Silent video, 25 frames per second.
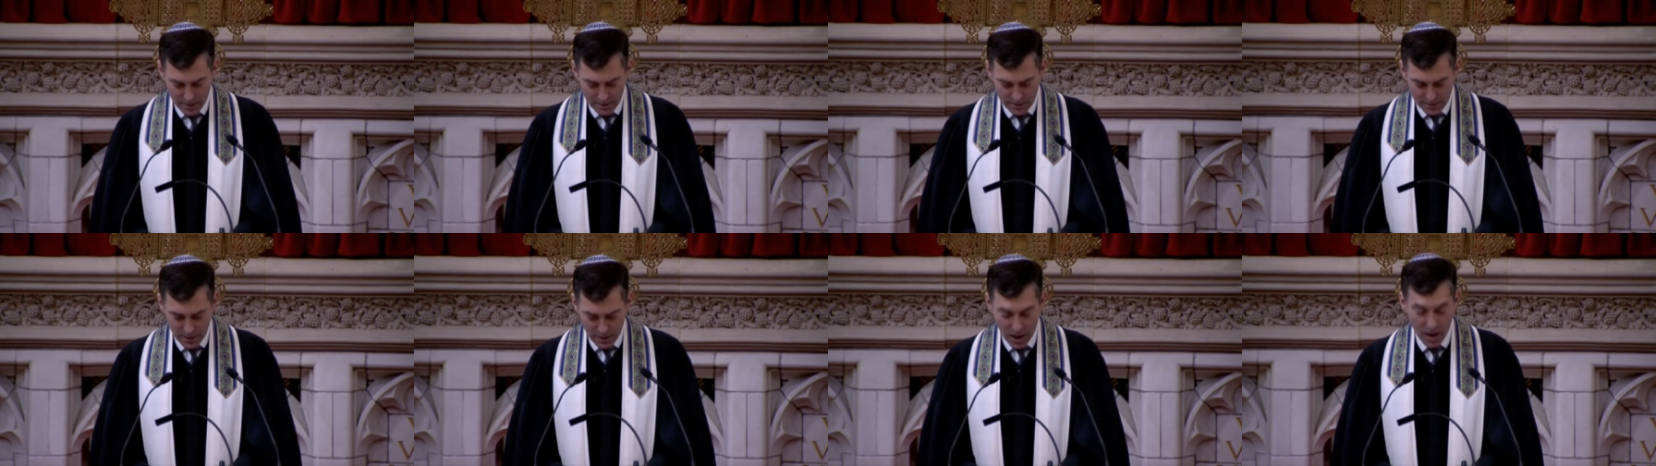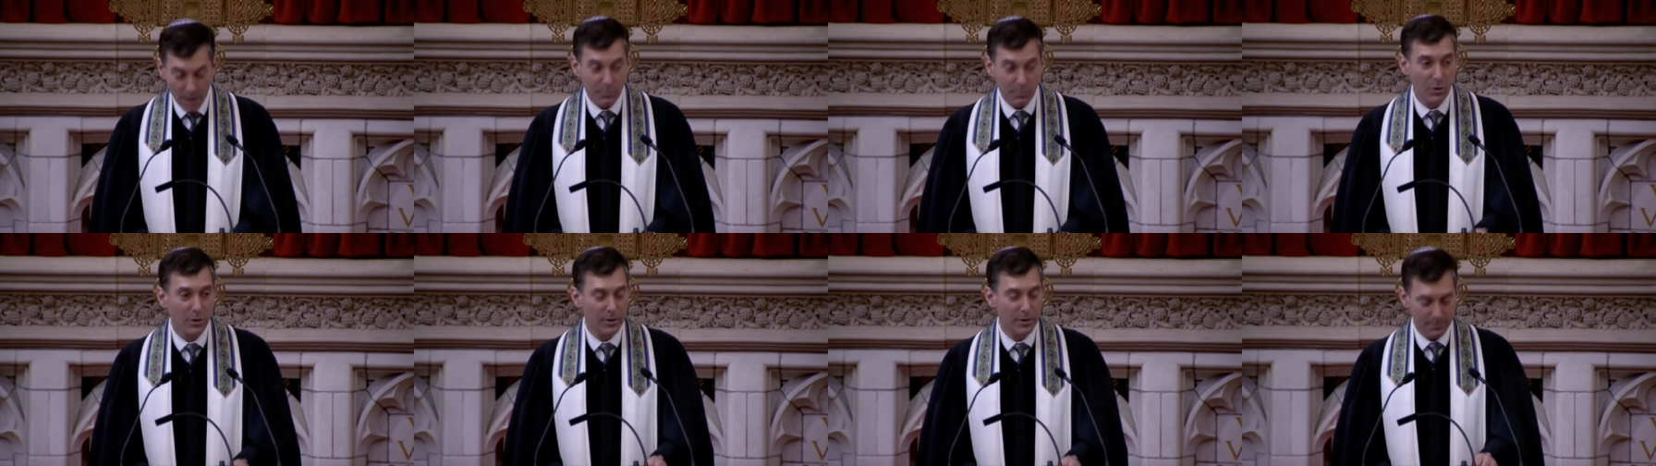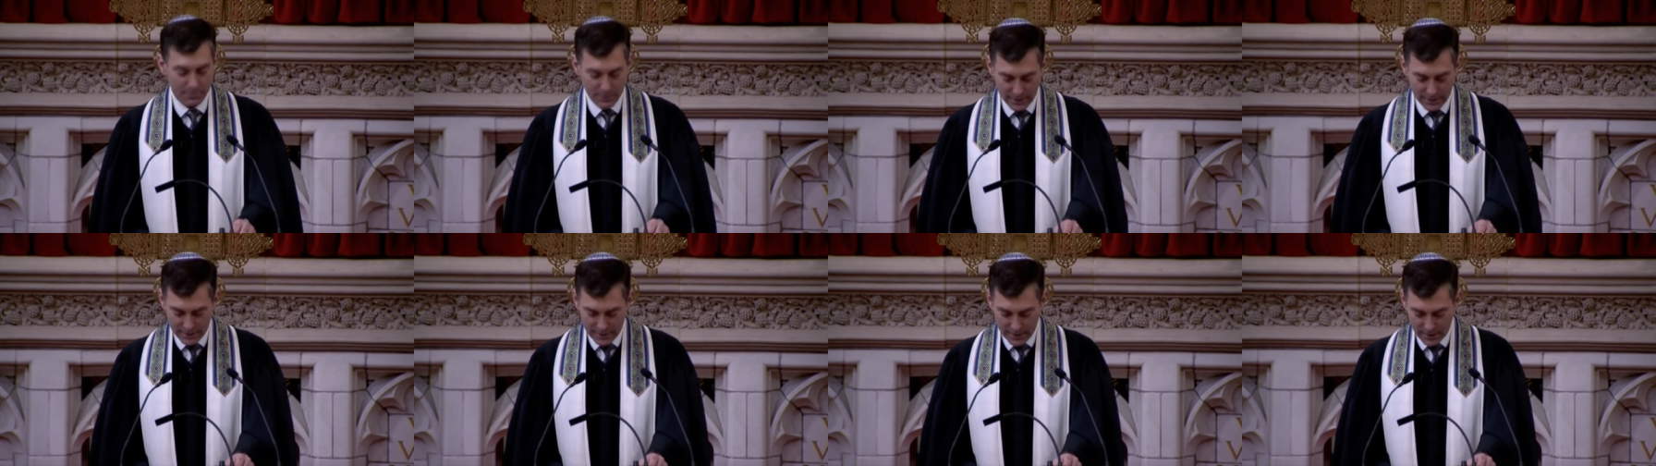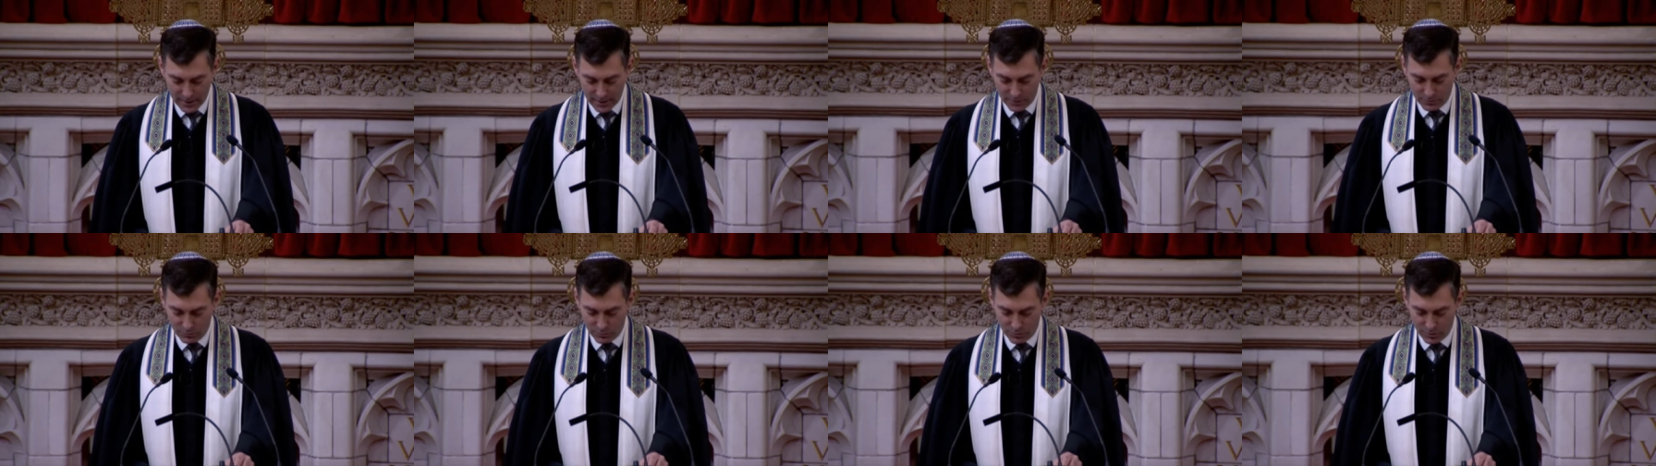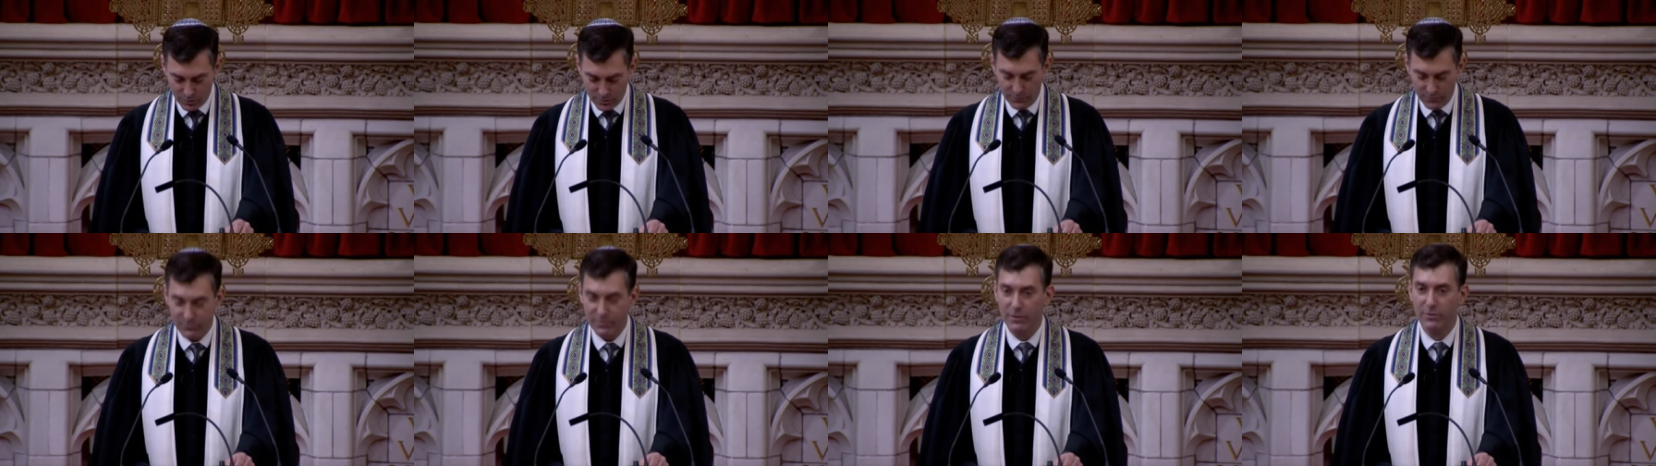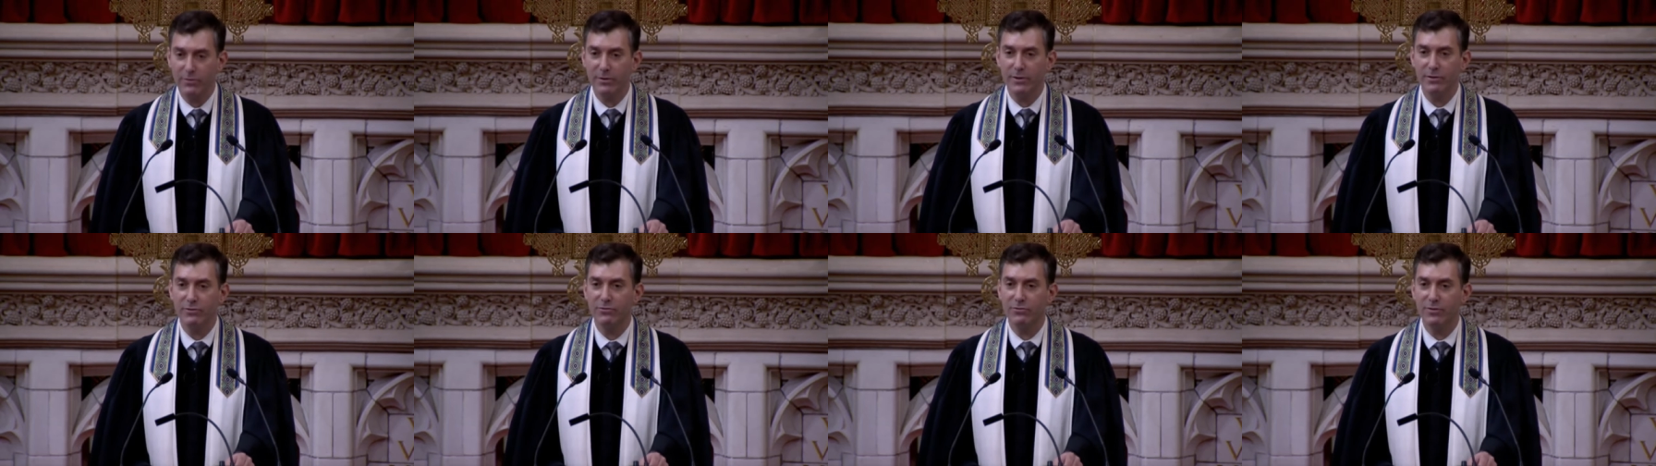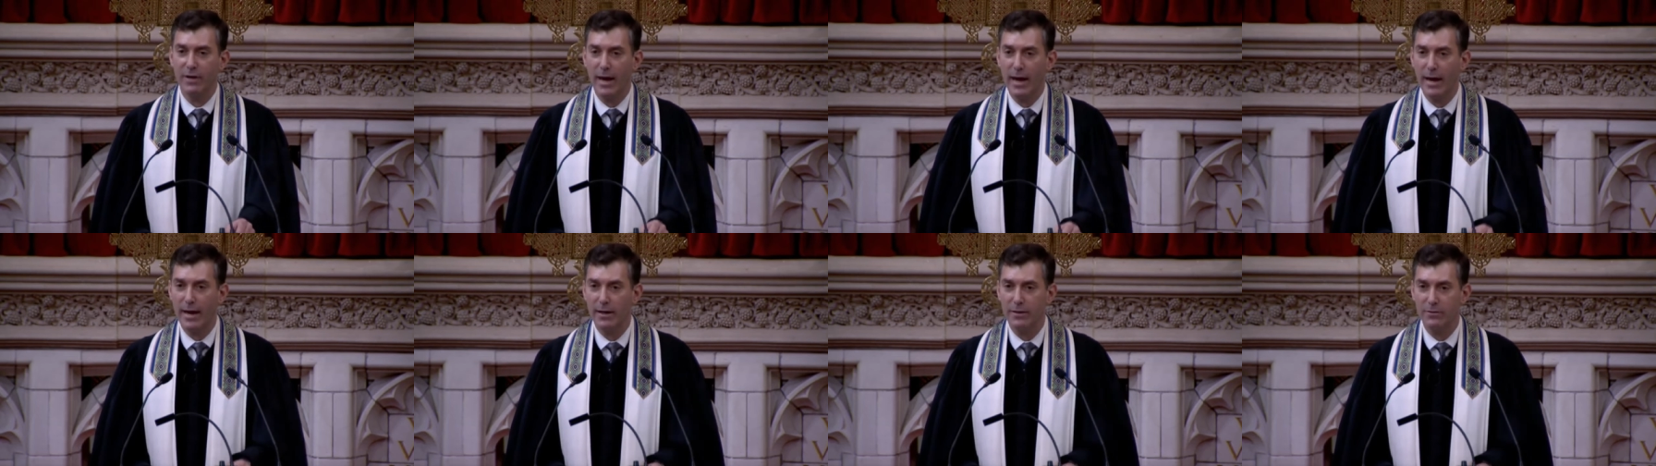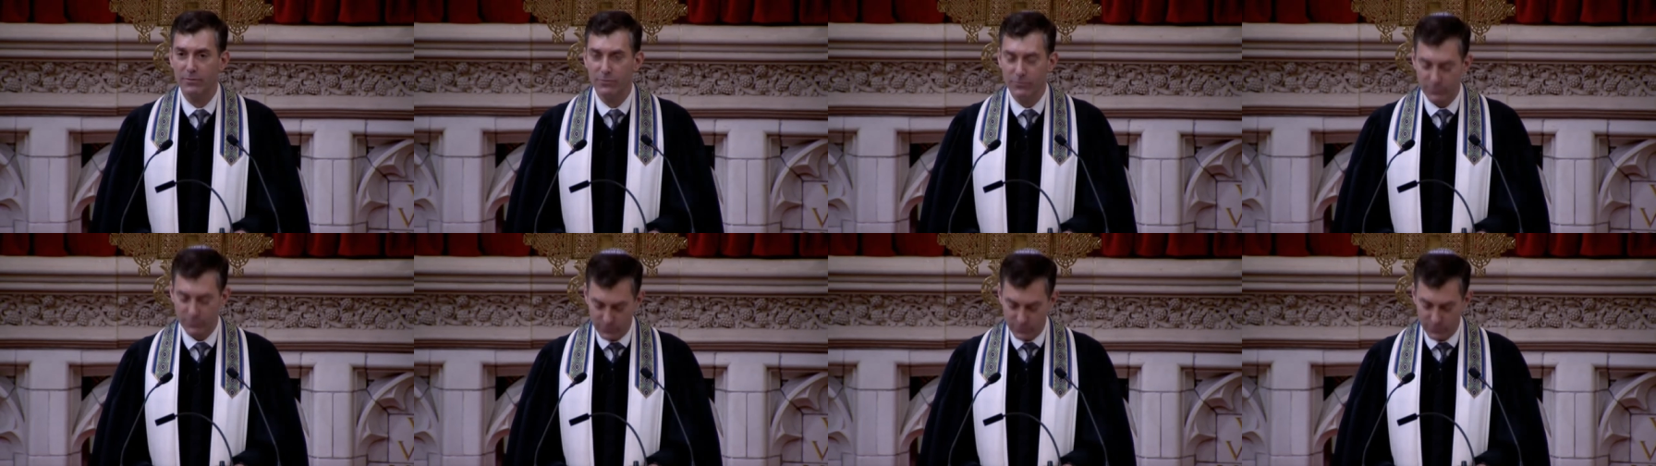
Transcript: Now, I'm going to begin with a very sad